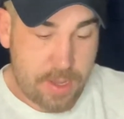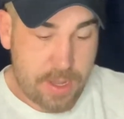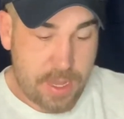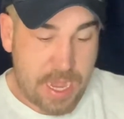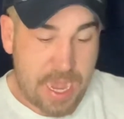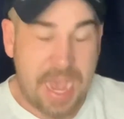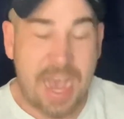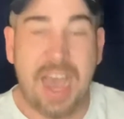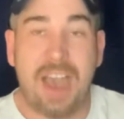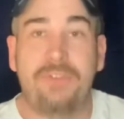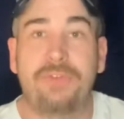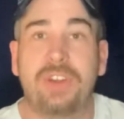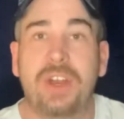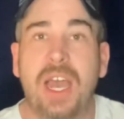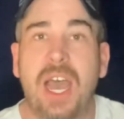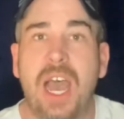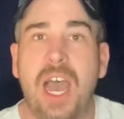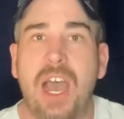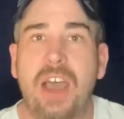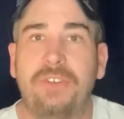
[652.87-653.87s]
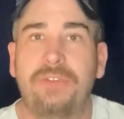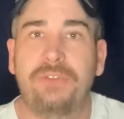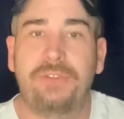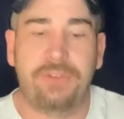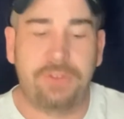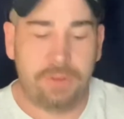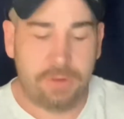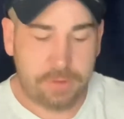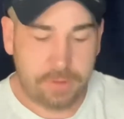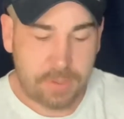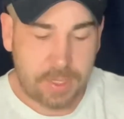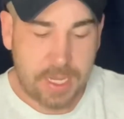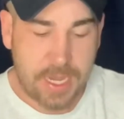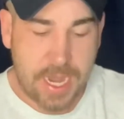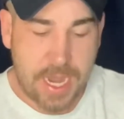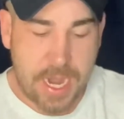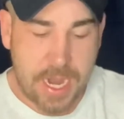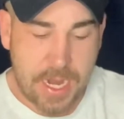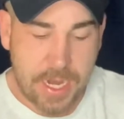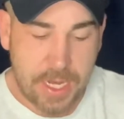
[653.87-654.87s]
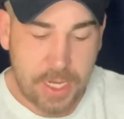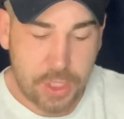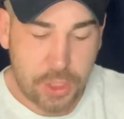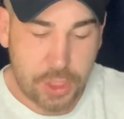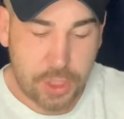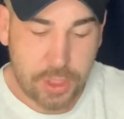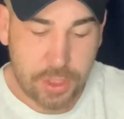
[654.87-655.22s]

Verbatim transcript: half and half Carnage,